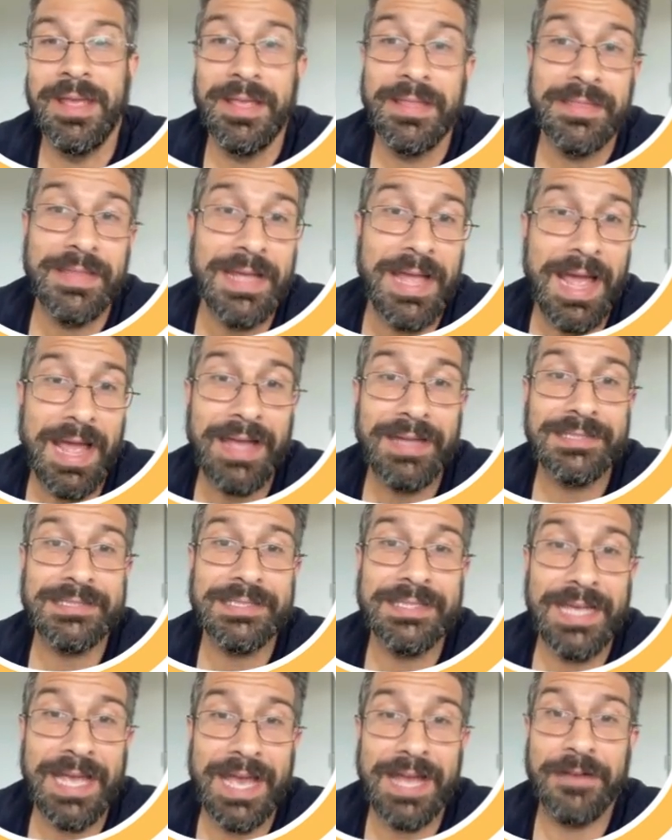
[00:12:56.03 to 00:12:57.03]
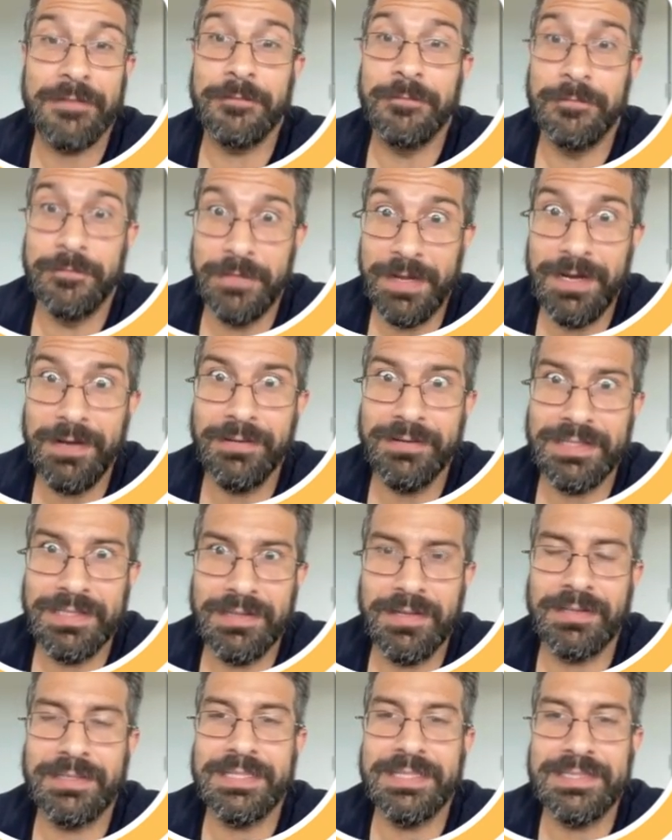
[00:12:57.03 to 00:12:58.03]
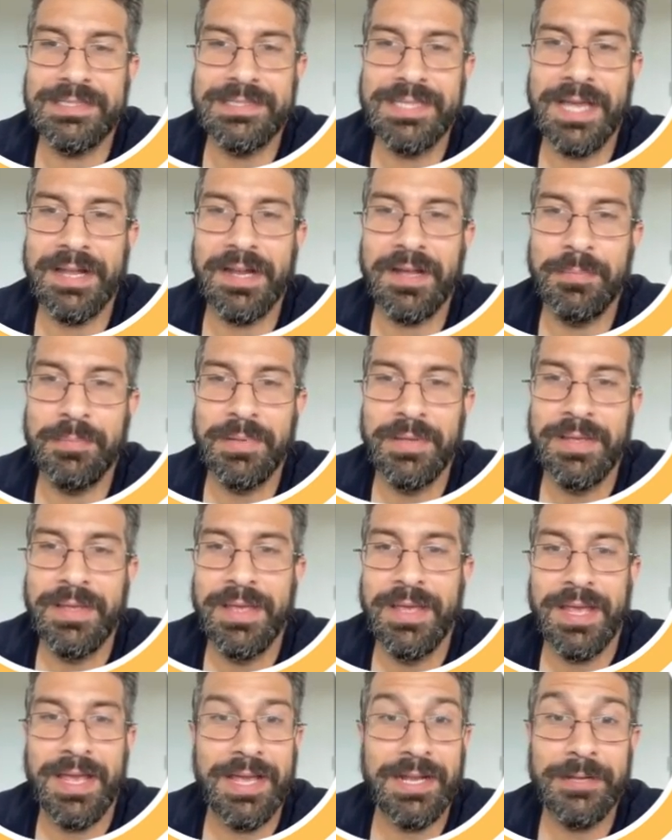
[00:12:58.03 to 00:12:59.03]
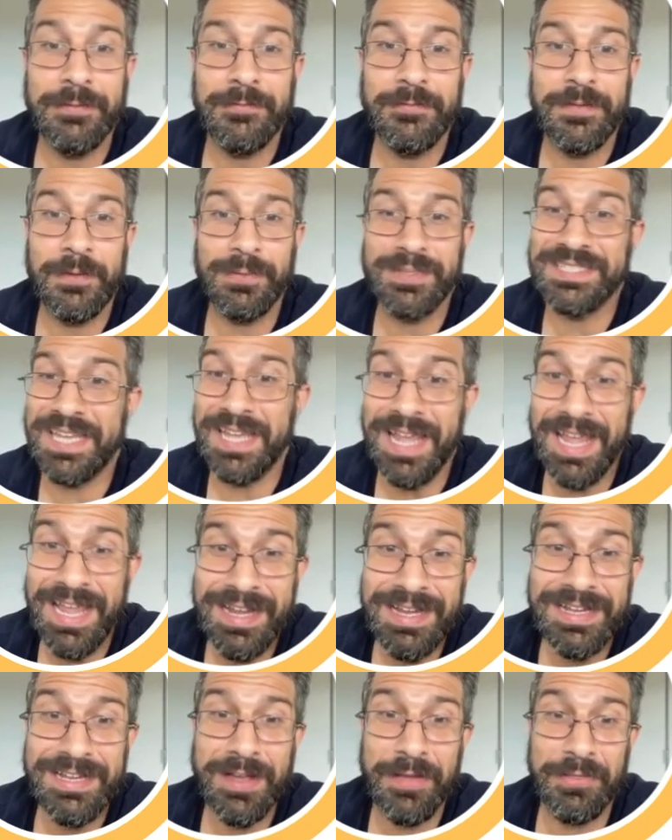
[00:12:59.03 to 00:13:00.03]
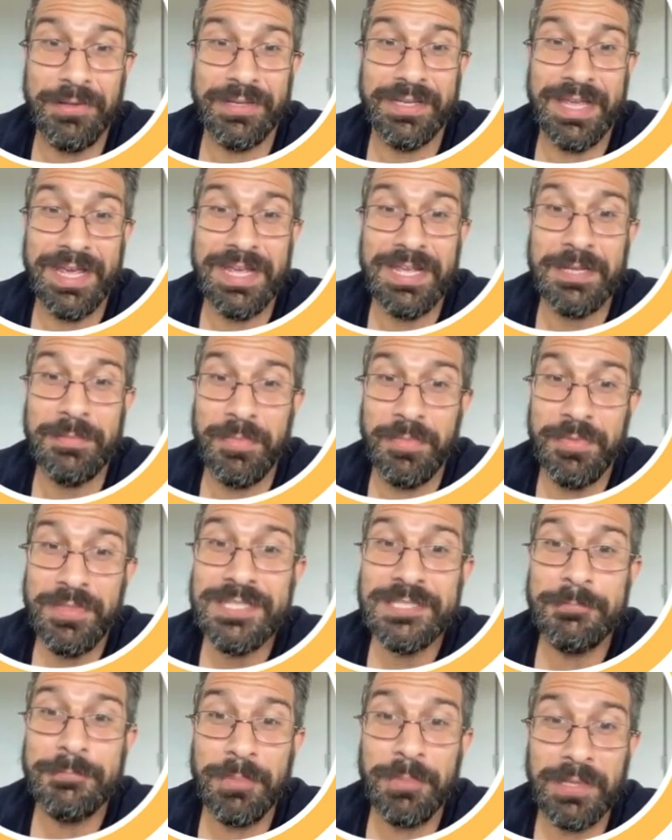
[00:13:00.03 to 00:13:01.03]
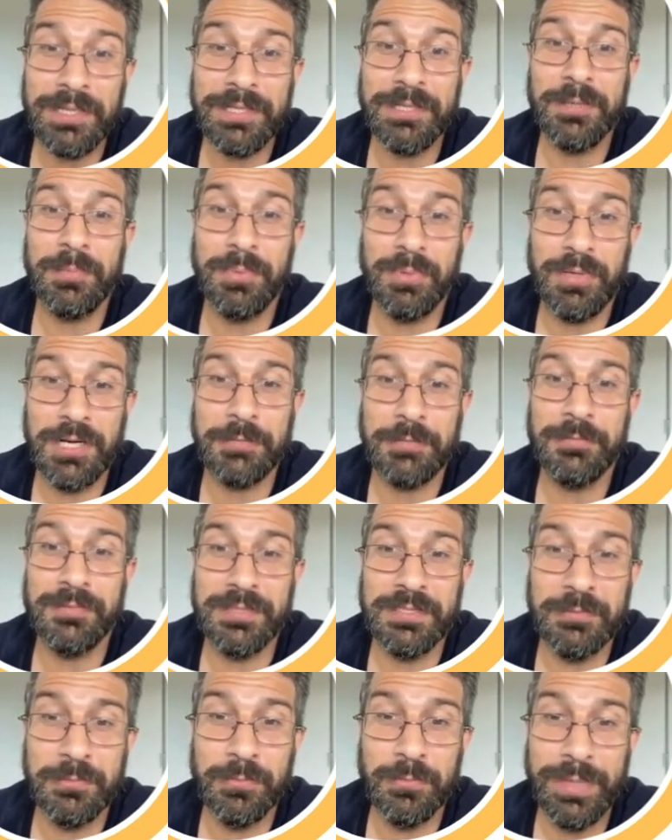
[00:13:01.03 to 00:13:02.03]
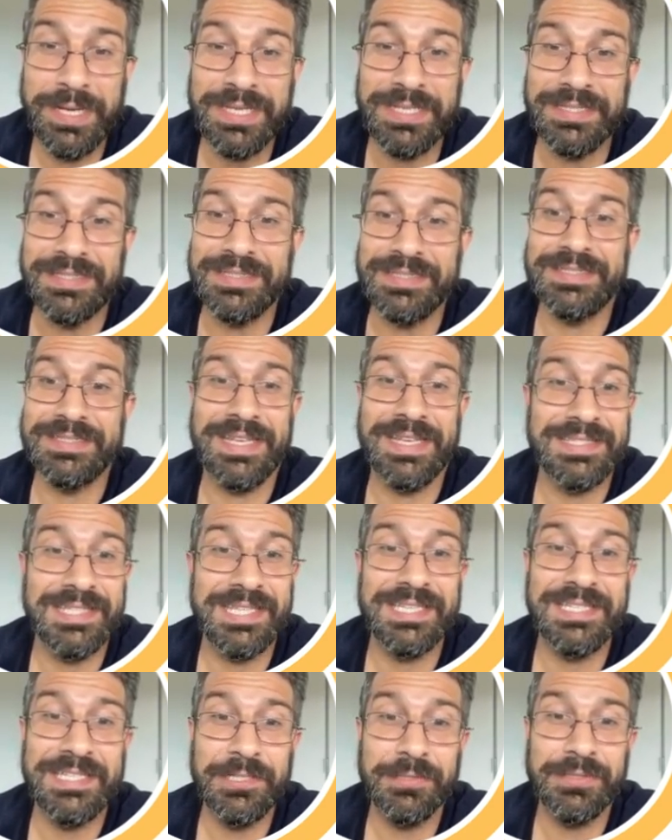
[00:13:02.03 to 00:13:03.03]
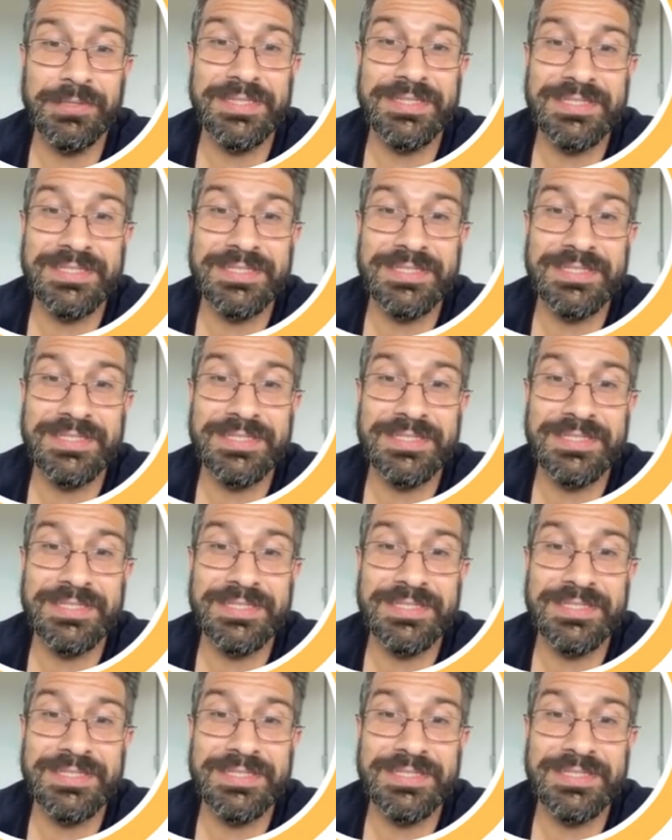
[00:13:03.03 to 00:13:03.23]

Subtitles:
They actually had a very lucky setup, and if it was any other game, this player probably wins, as they yielded